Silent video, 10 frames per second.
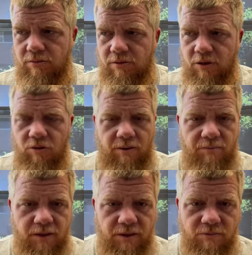the
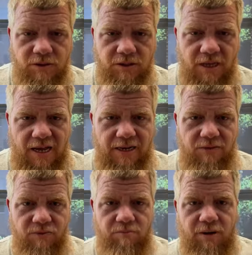crumbling of society
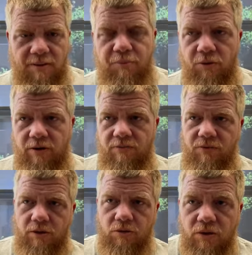from my point of
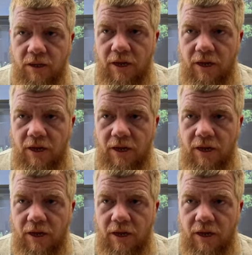view.